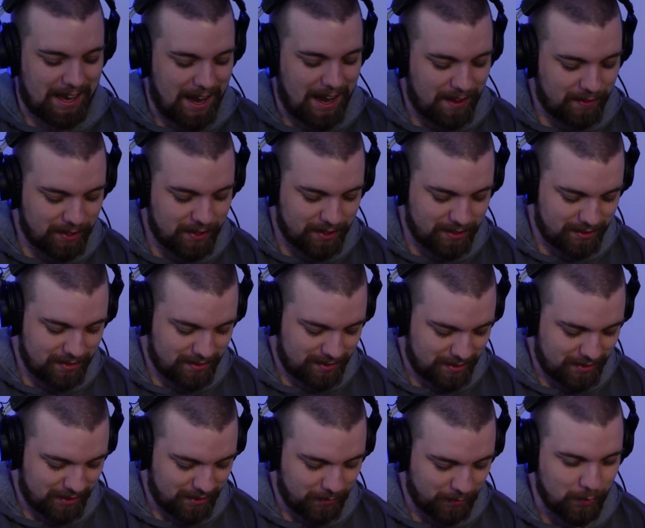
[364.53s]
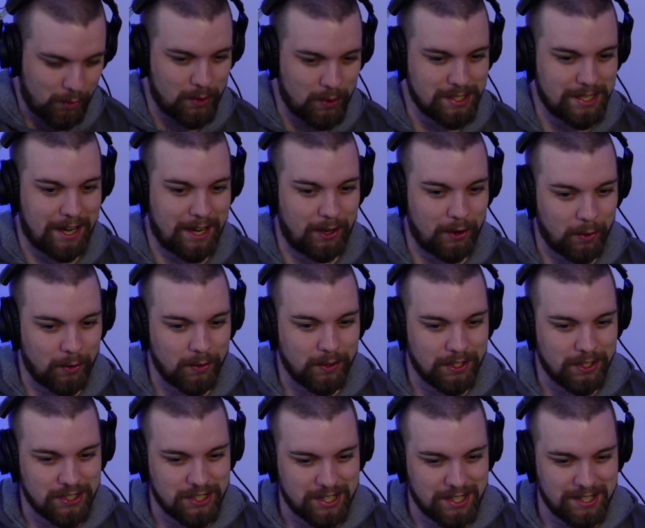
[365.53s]
now that, of course, I know
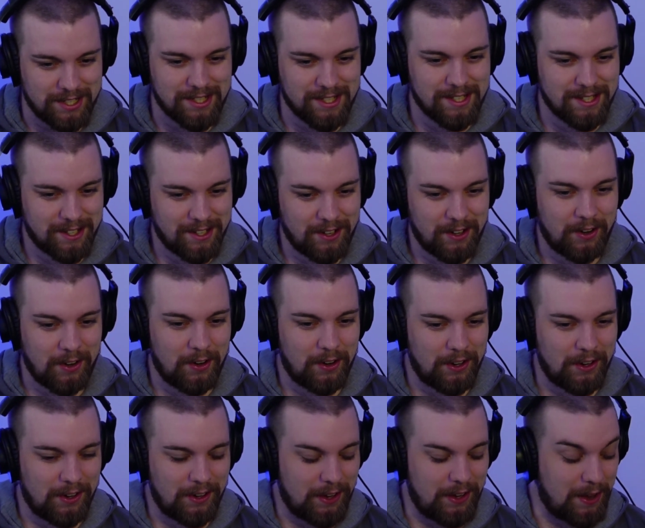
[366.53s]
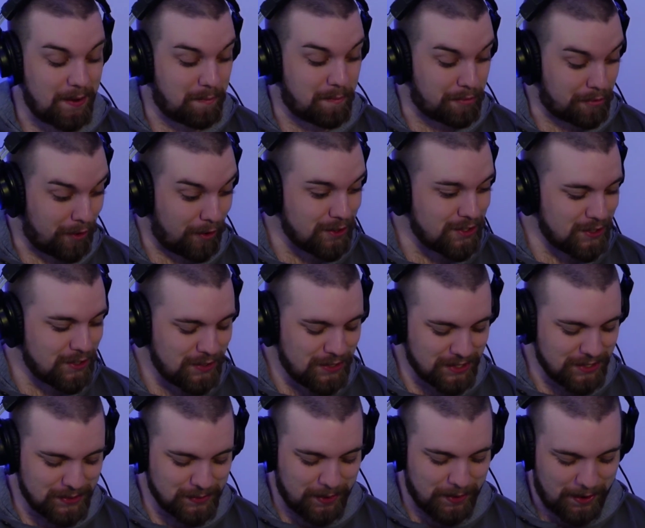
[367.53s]
that she's in produce
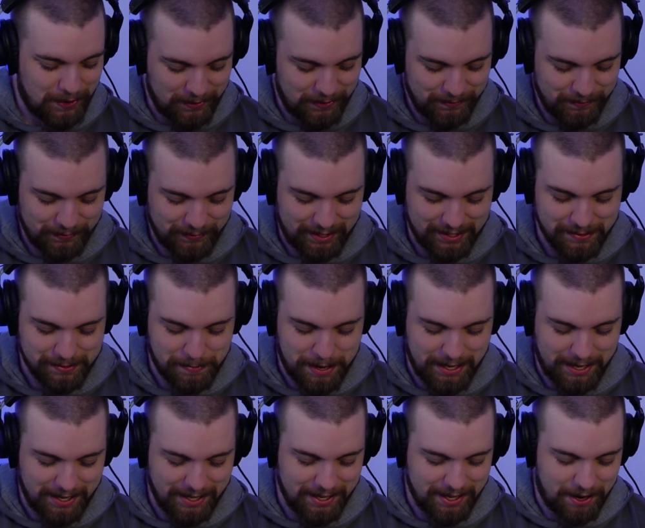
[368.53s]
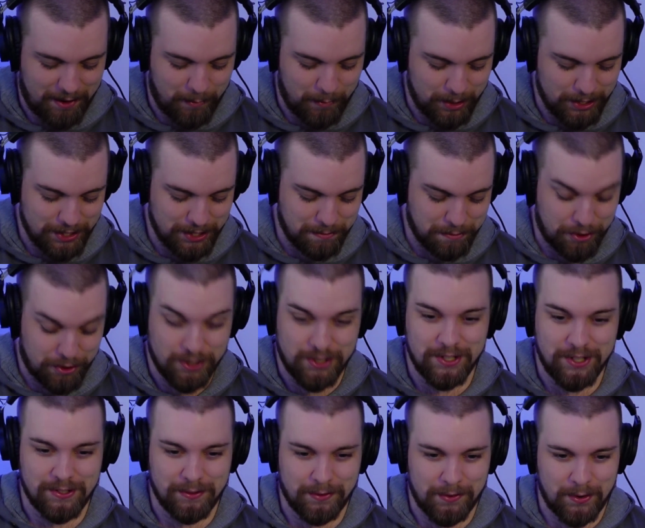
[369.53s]
as well. It's making uh, watching
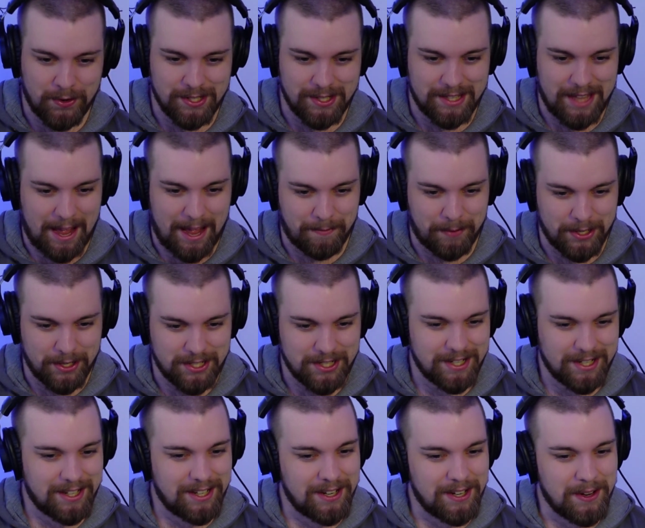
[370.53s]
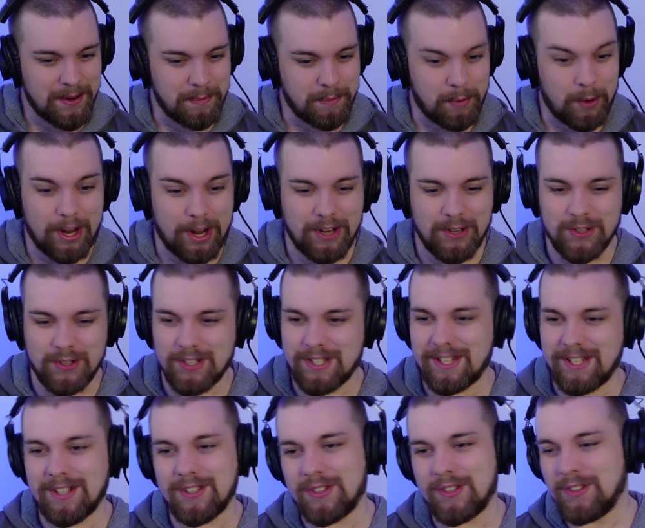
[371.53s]
produce, of course, that much more
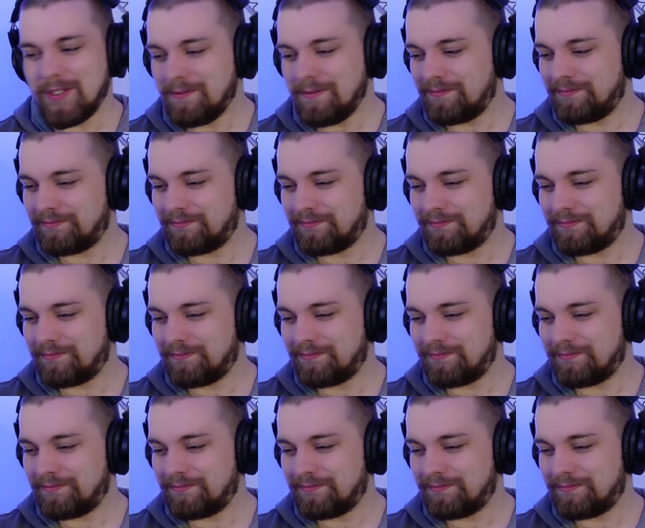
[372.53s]
interesting too.